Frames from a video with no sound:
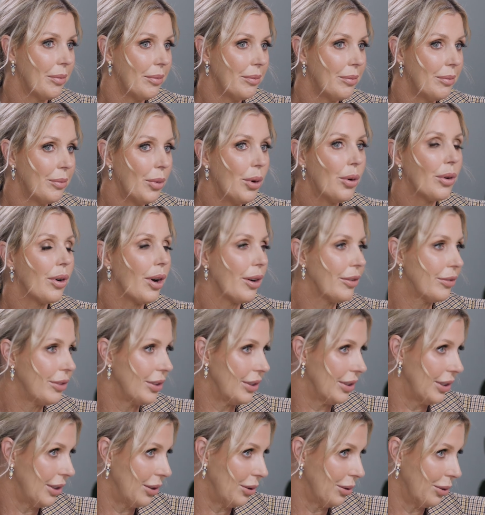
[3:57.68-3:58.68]
more
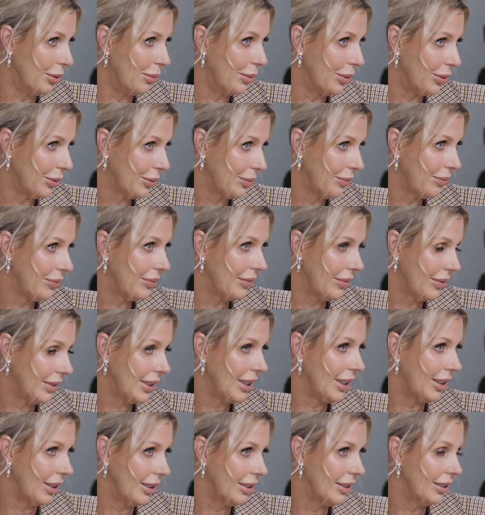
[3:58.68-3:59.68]
often than normal.
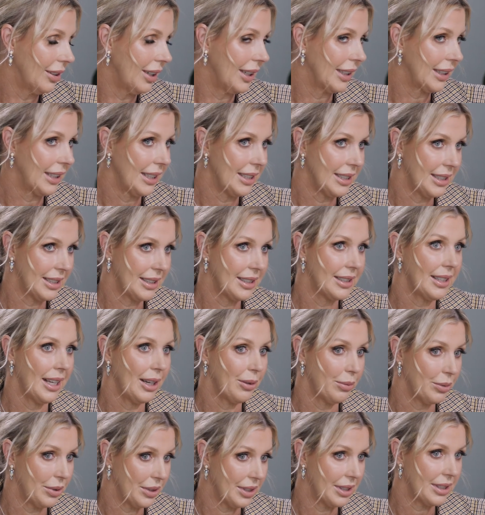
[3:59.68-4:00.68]
You know, I guess
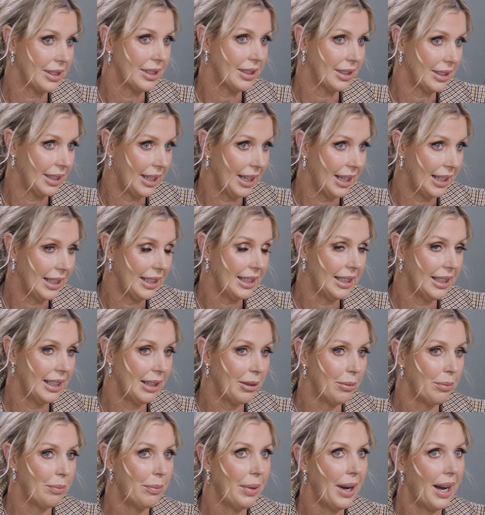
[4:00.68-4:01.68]
that was the key.
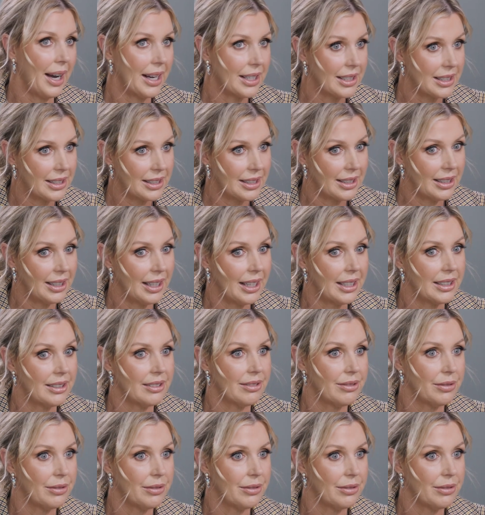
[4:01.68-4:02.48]
But at